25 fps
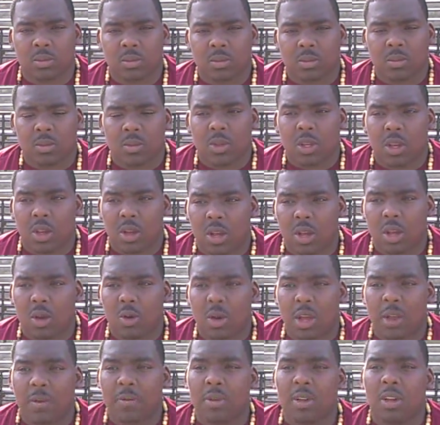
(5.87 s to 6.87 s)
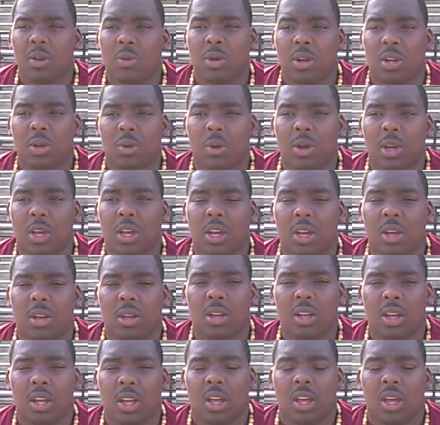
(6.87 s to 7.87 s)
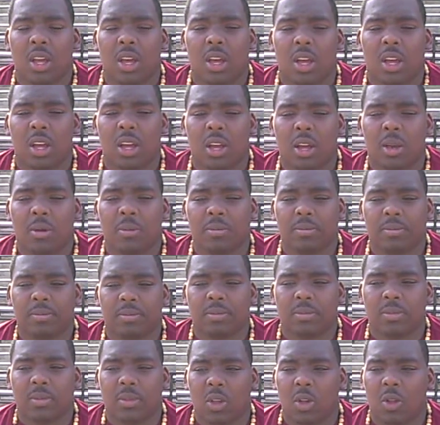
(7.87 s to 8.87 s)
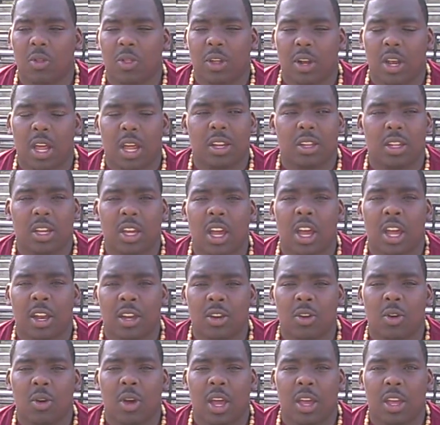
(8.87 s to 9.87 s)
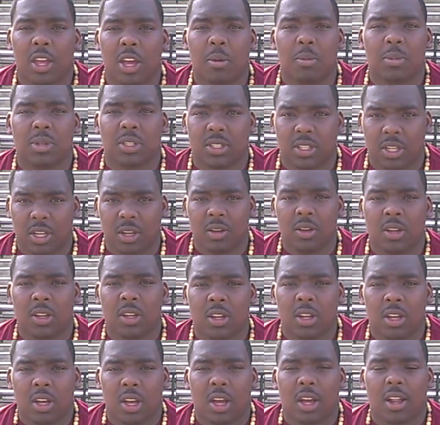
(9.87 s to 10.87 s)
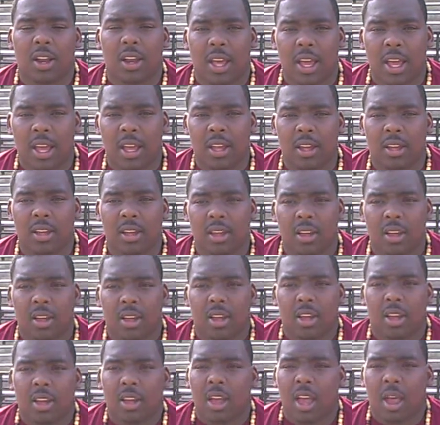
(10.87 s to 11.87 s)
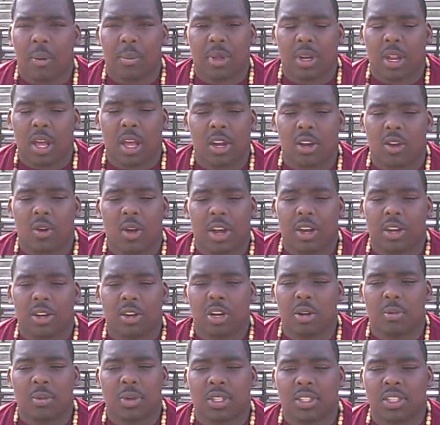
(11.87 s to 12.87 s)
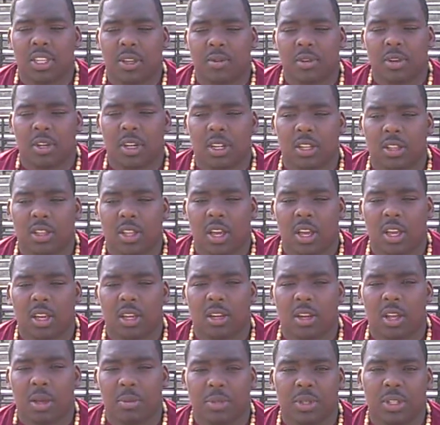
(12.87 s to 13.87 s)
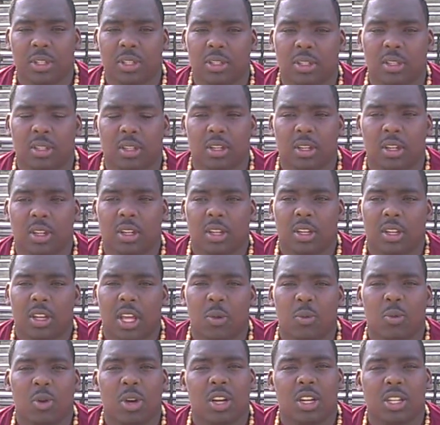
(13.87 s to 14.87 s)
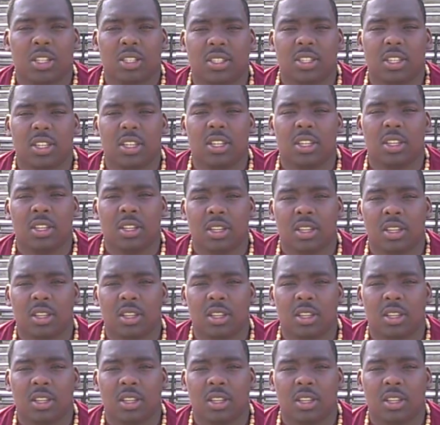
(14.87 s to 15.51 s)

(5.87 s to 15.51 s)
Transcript: Well, uh, I feel really well. Um, one thing I did, I know I helped myself yeah. a lot. I mean, I know I didn't hurt myself in anything. I mean, they wanted to see